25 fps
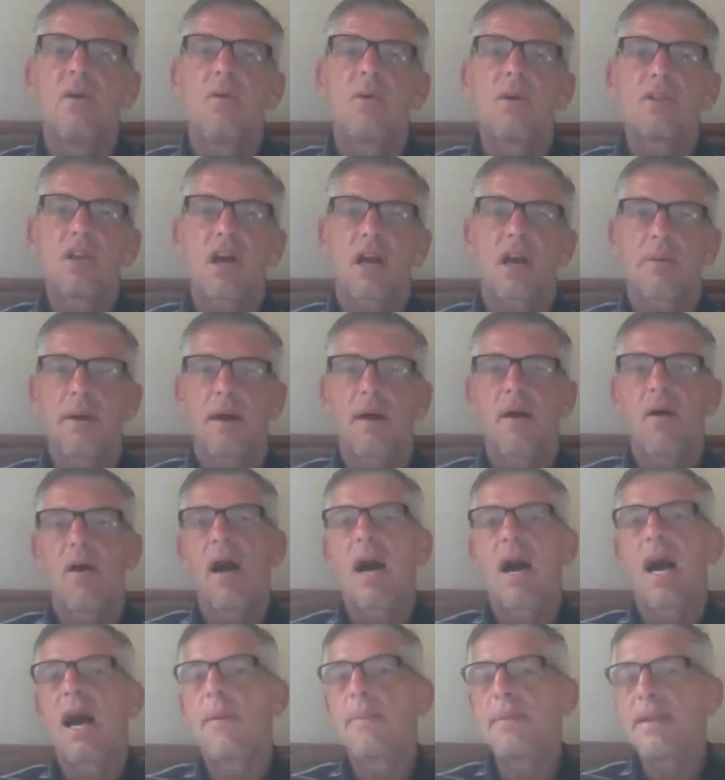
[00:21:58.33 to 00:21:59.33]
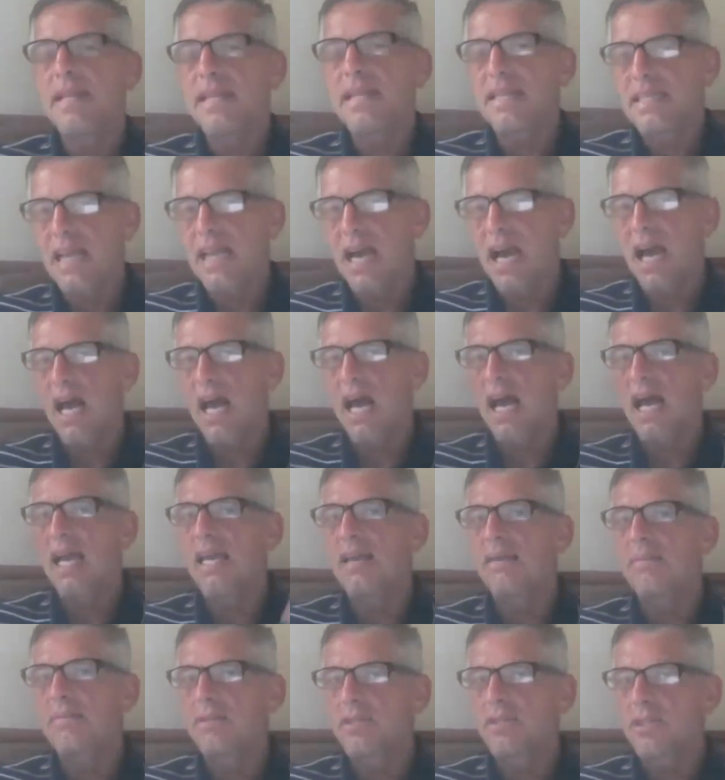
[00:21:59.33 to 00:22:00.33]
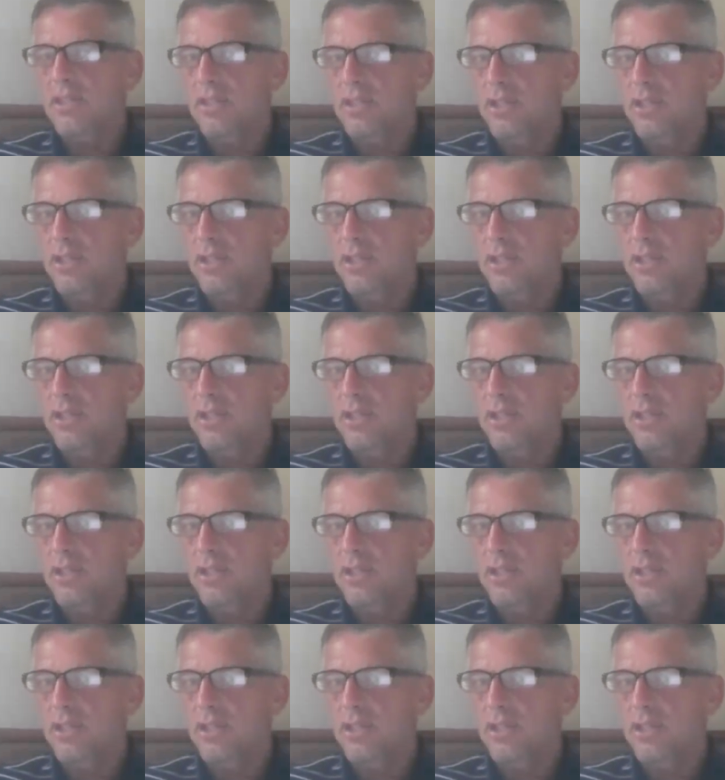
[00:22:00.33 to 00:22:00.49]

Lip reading: We talk about how many times